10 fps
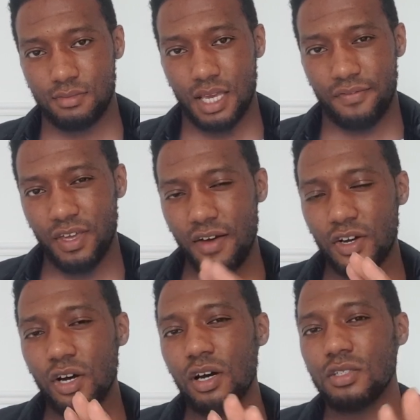Have you
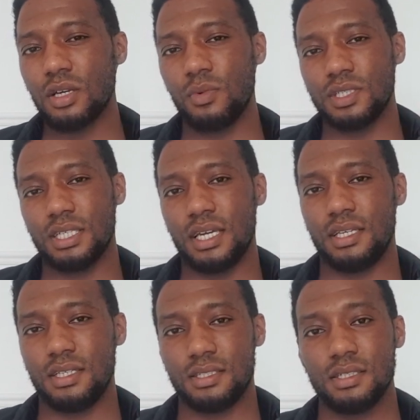ever heard someone say
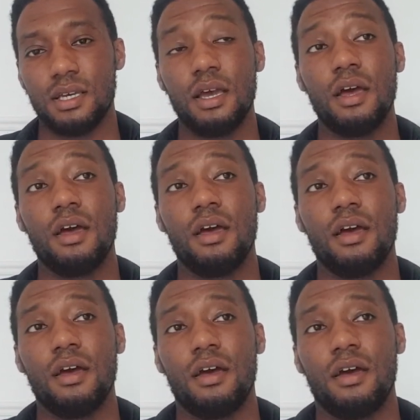this?
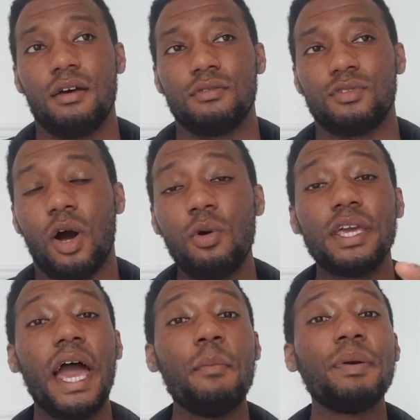Don't
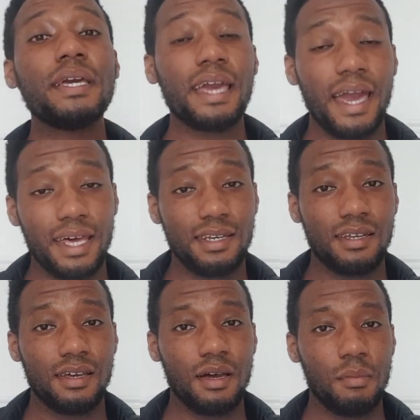get a big head,
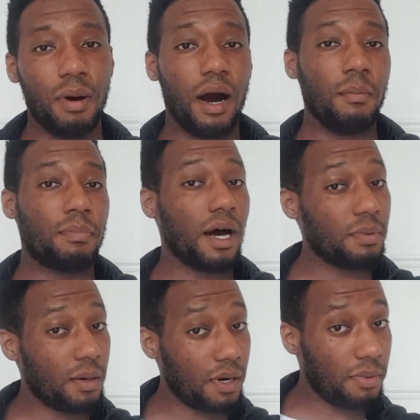but blah,
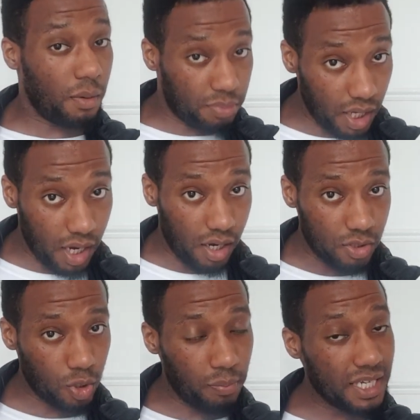blah, blah, blah, blah.
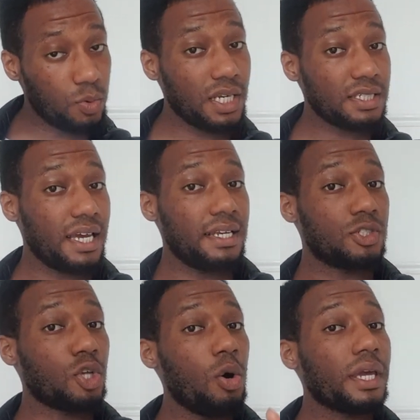So basically what they're saying is,
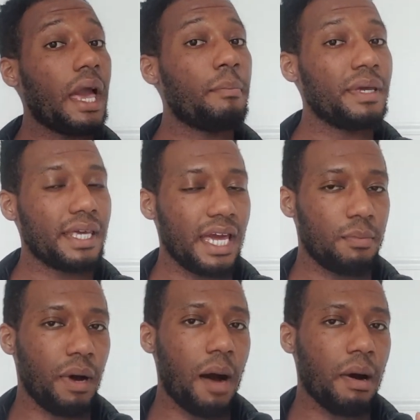don't get a big head,
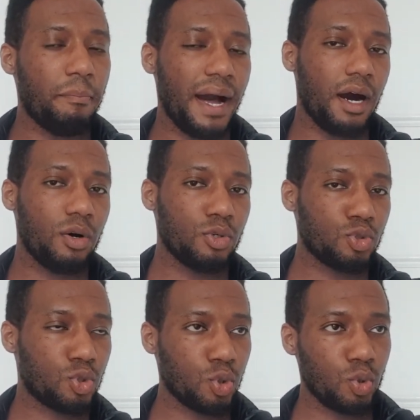but I'm
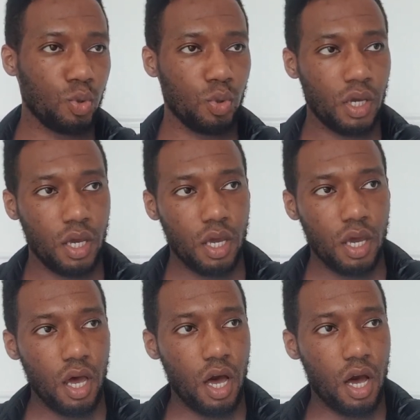about to
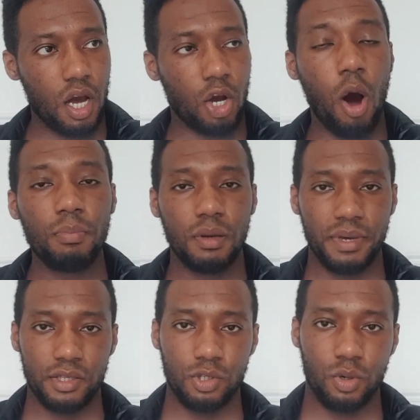
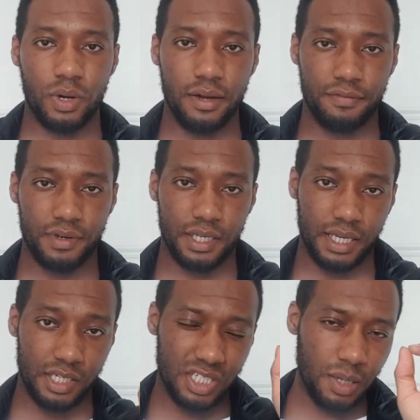compliment you or whatever.
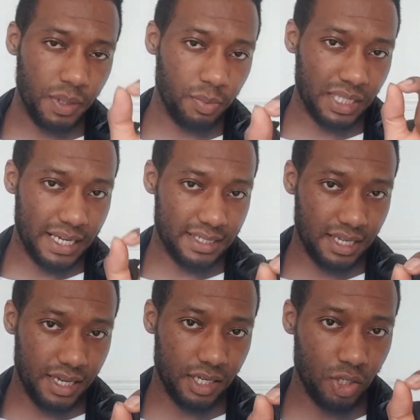You see people that
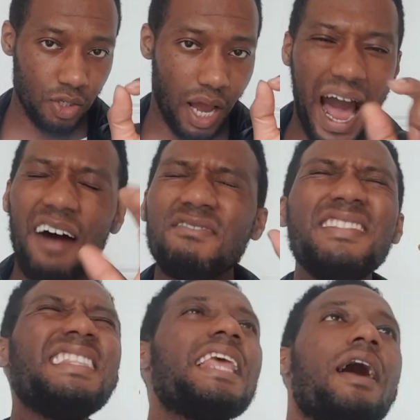say, I've
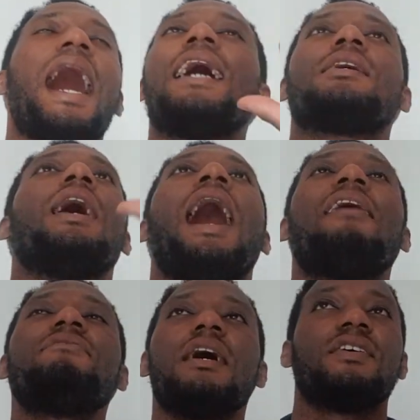
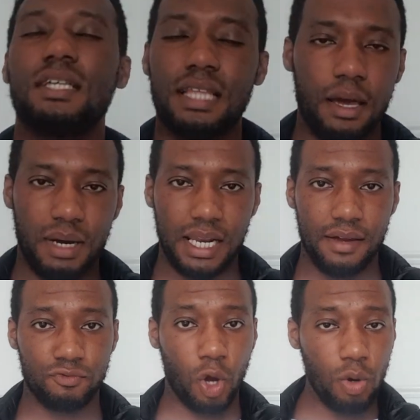never said that in my
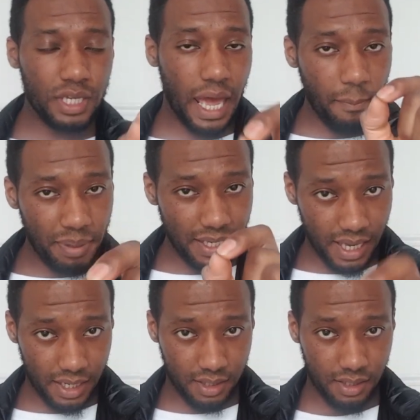life. Don't get a big
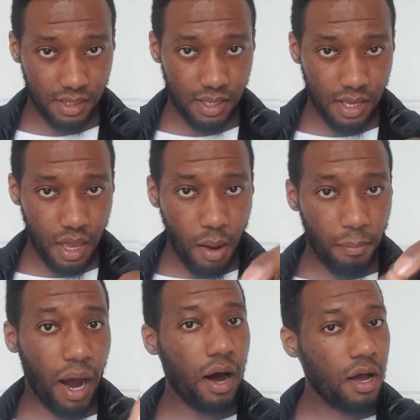head,
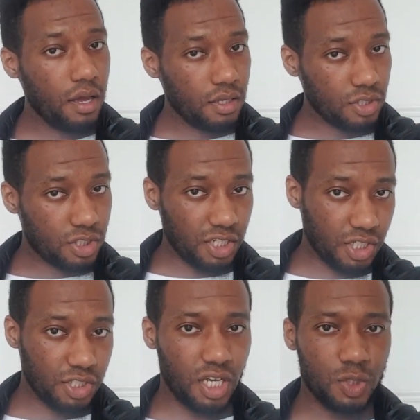but such
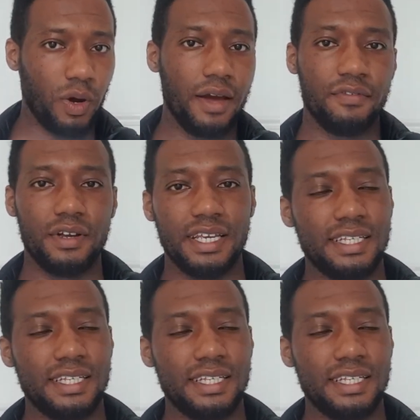and such, whatever.